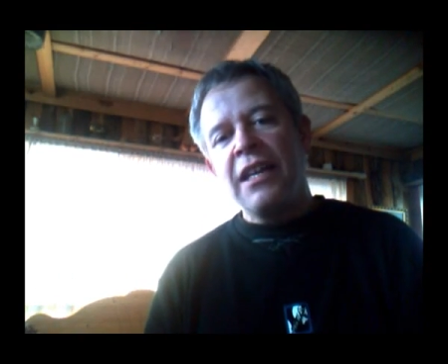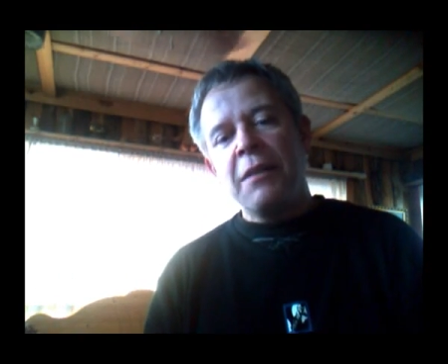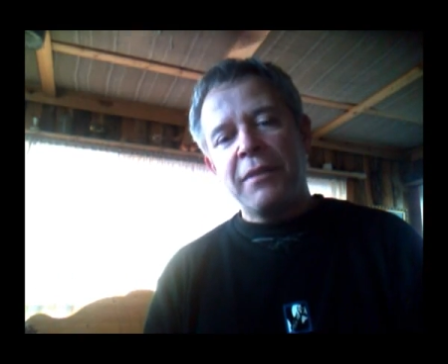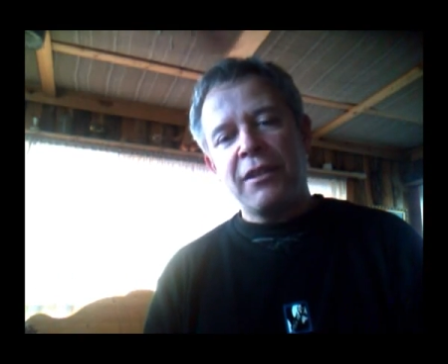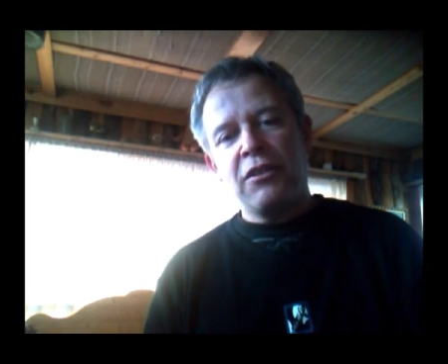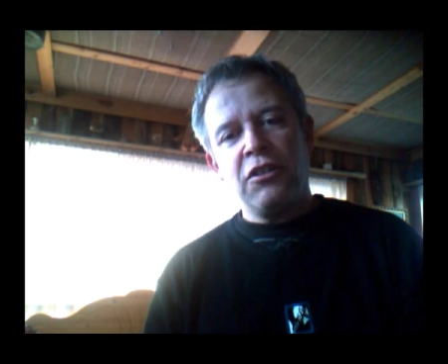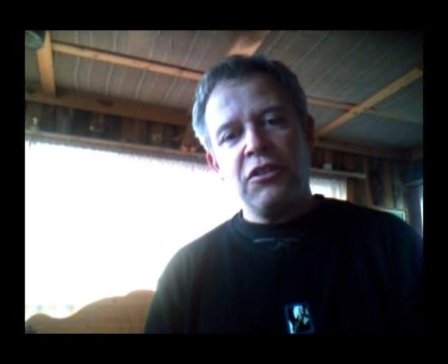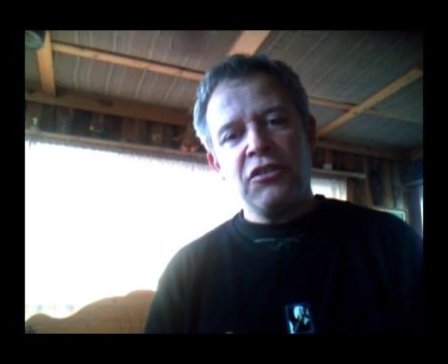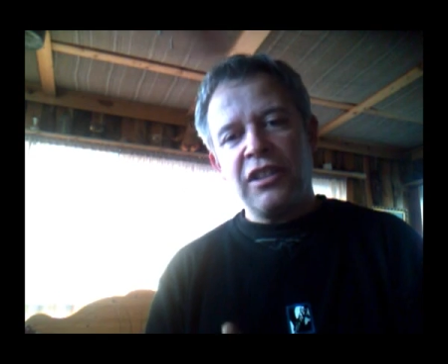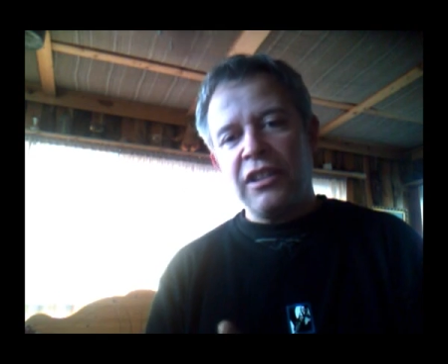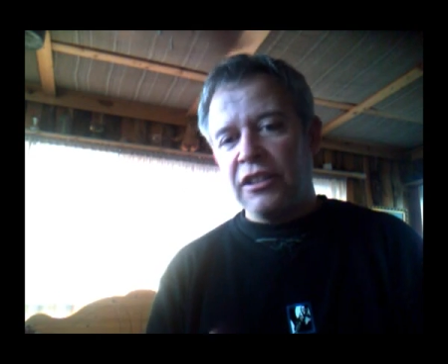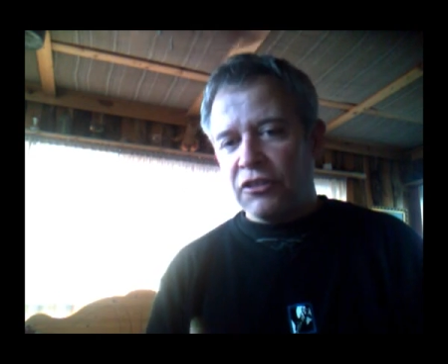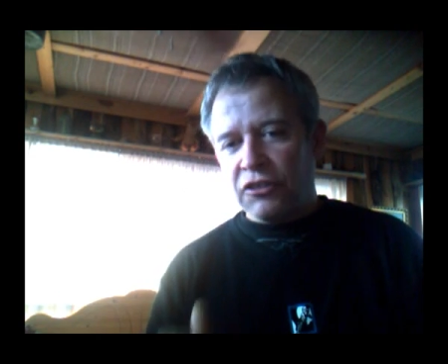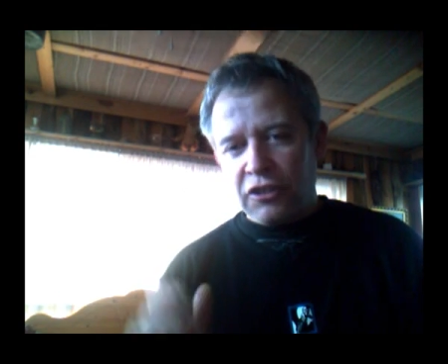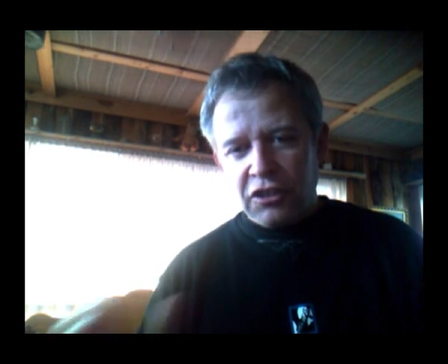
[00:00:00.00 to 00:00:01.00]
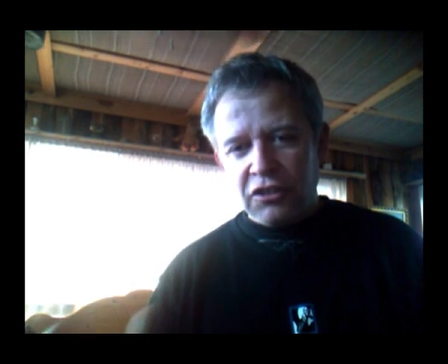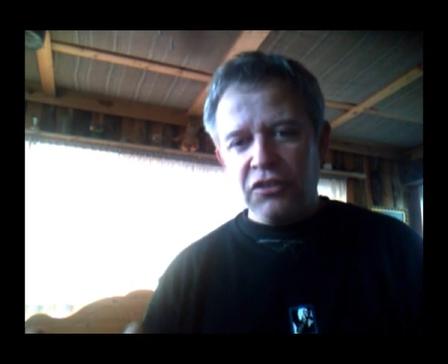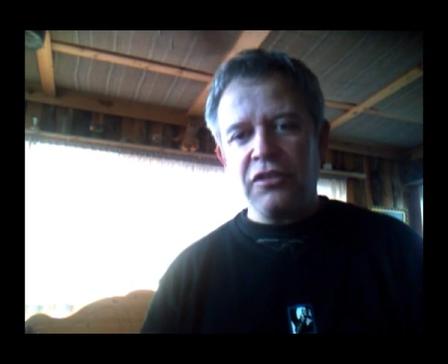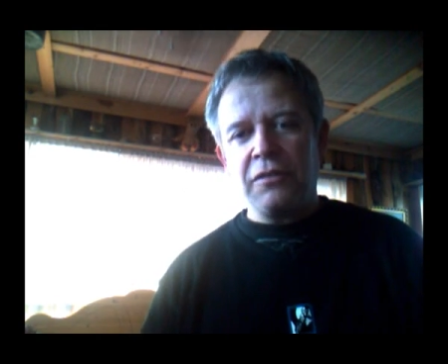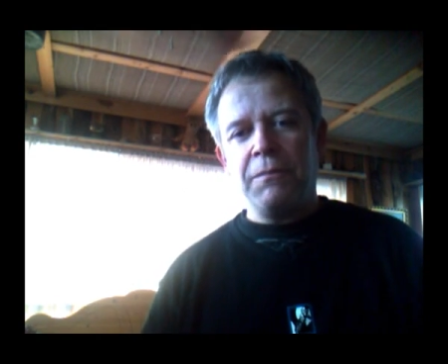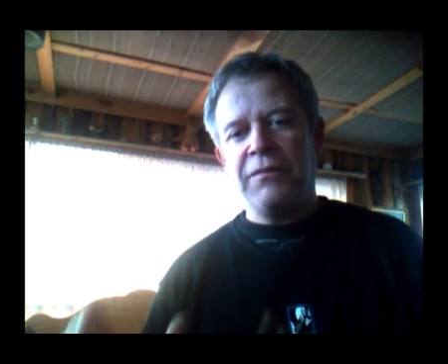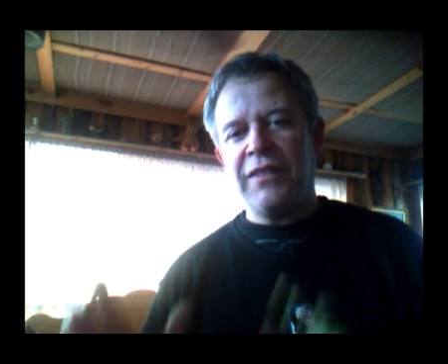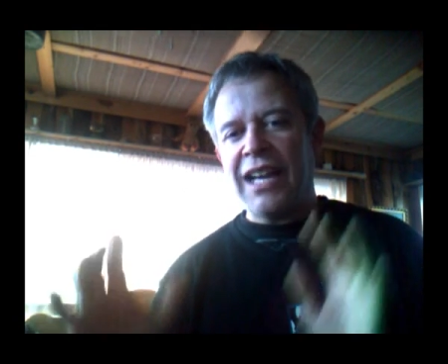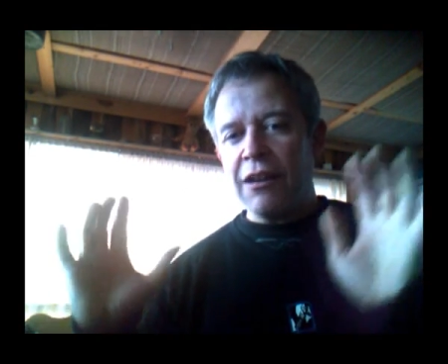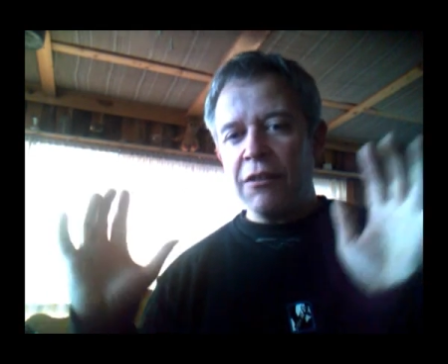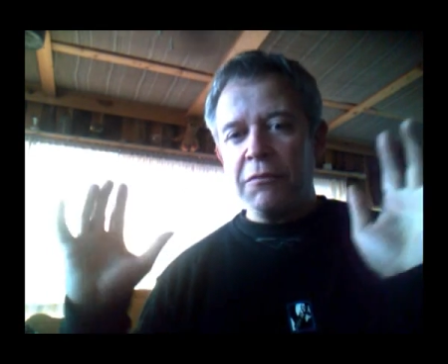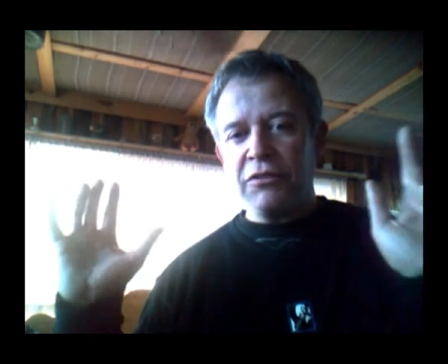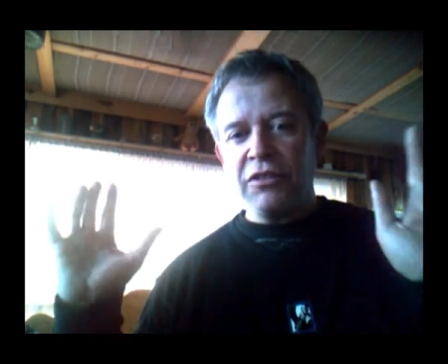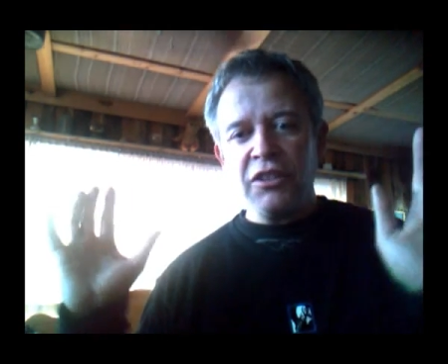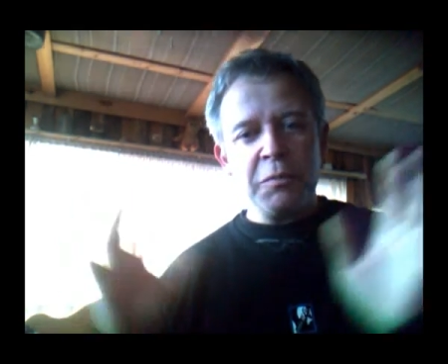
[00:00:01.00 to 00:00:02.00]
because it's just now
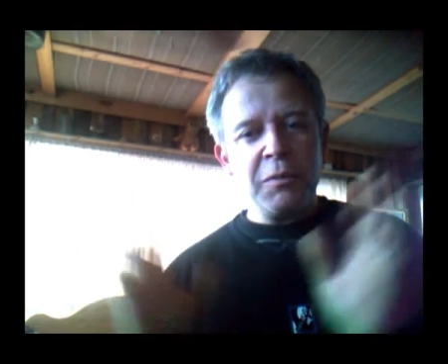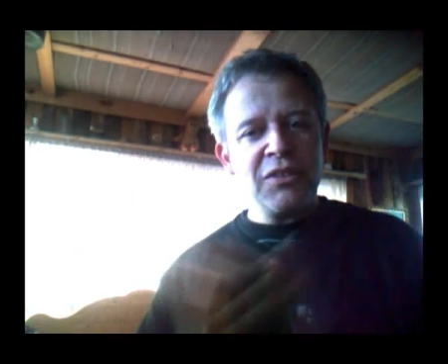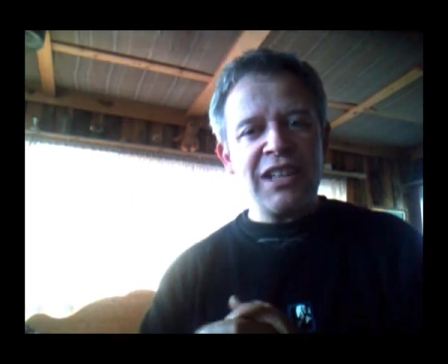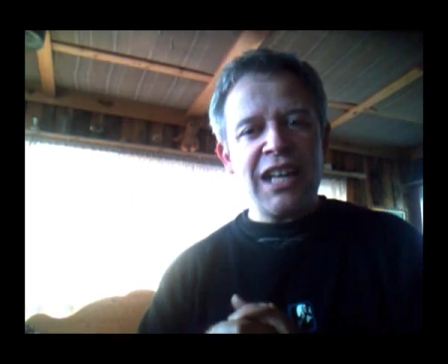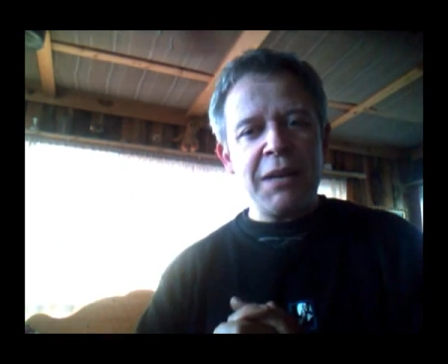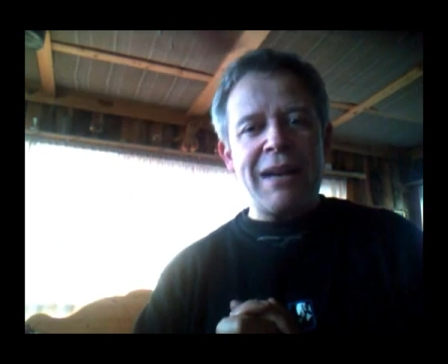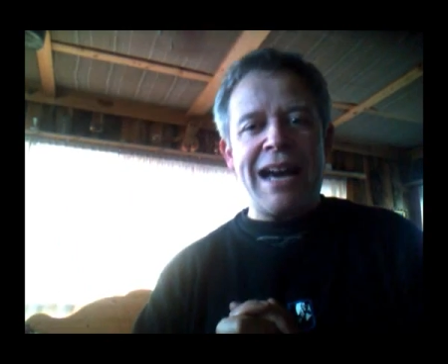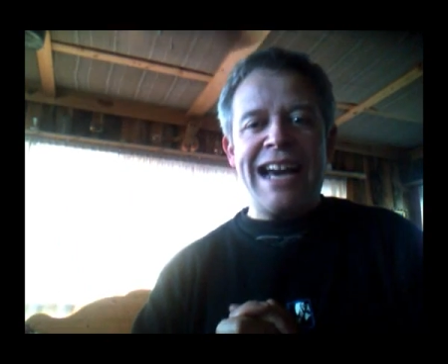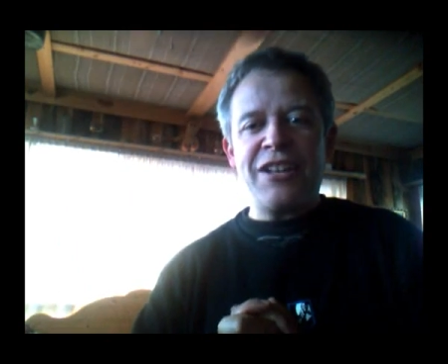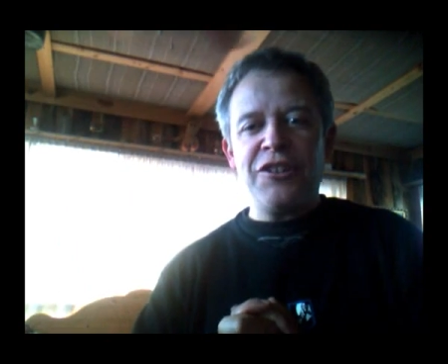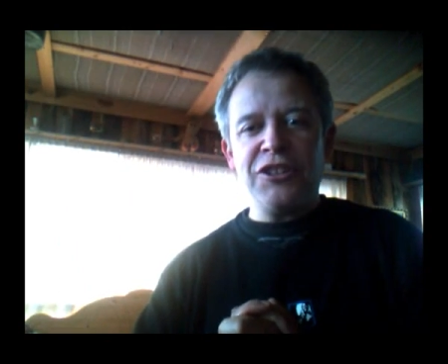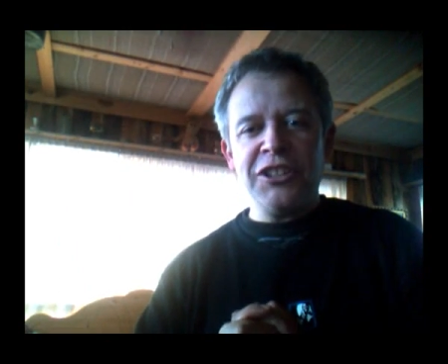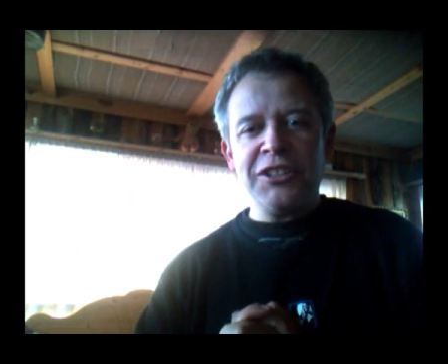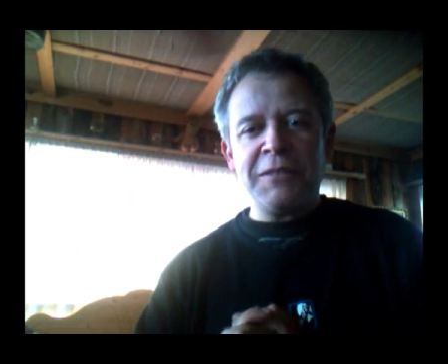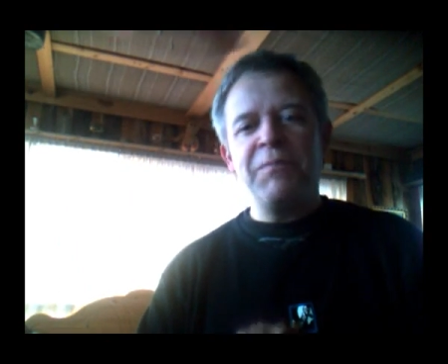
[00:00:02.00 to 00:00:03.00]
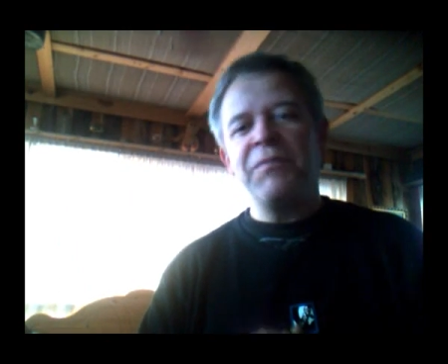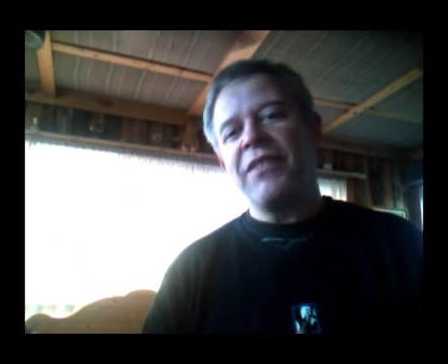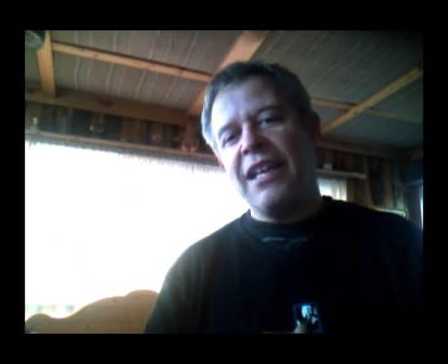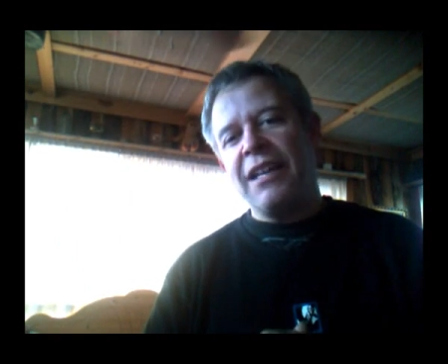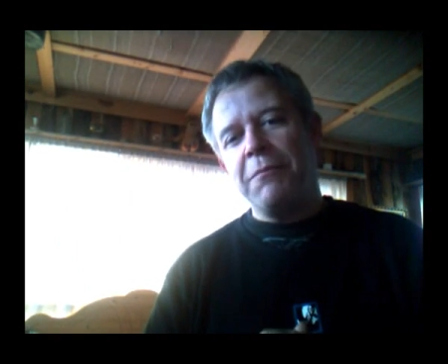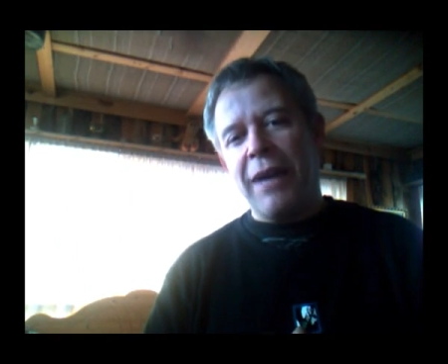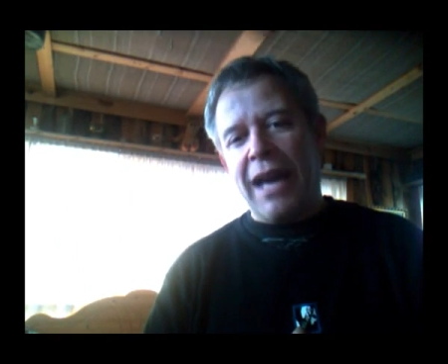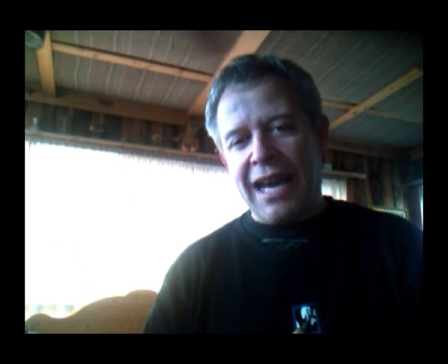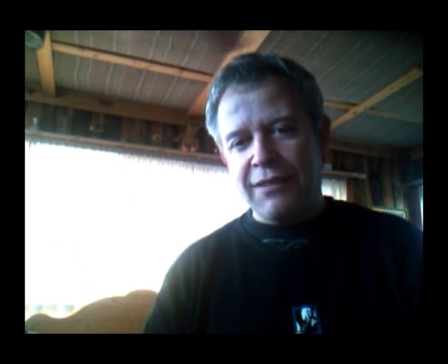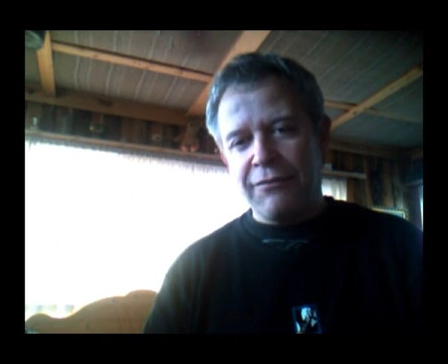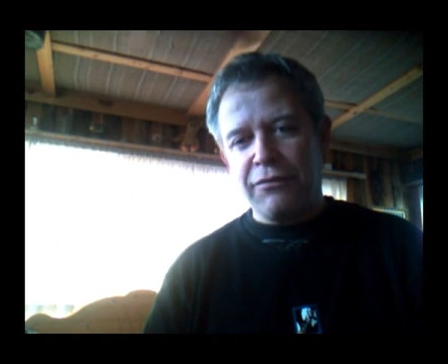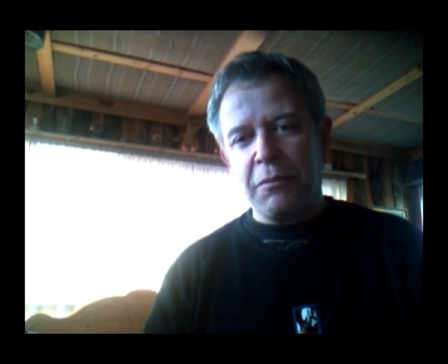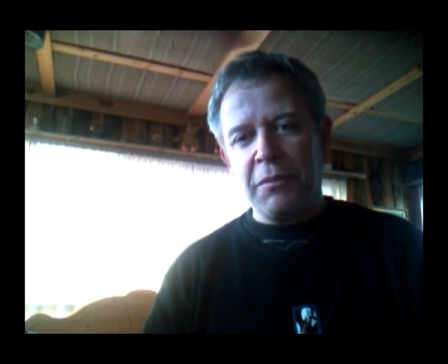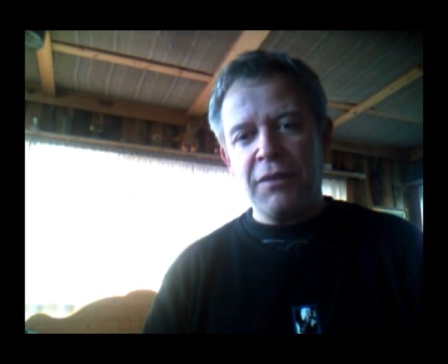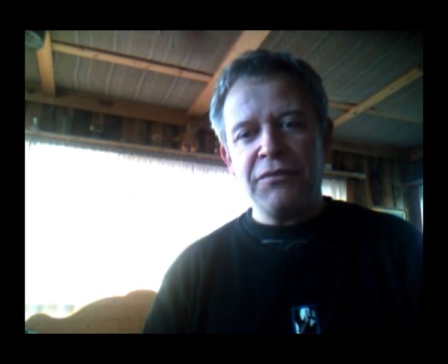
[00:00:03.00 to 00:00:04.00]
Christmas time. I got it back
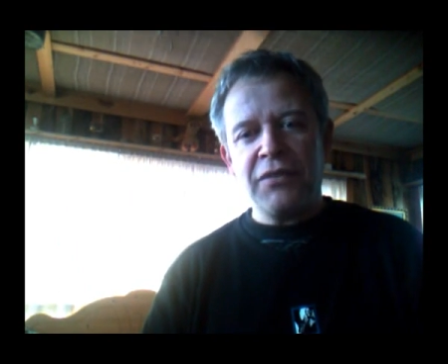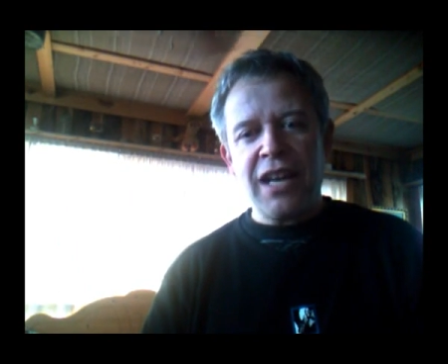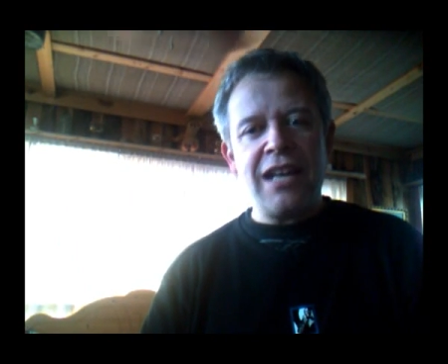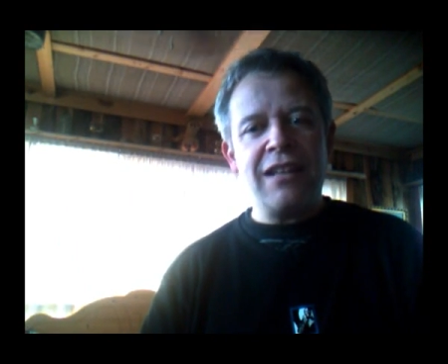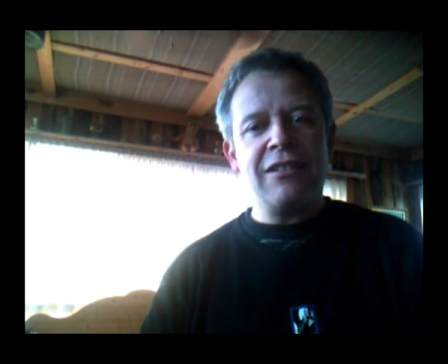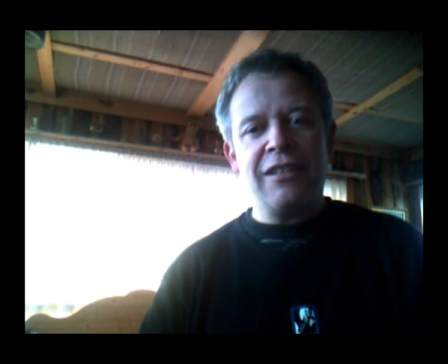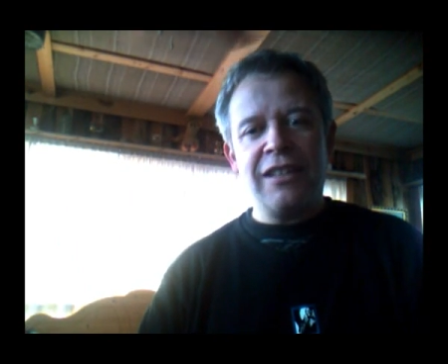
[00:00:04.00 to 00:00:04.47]
from my friend.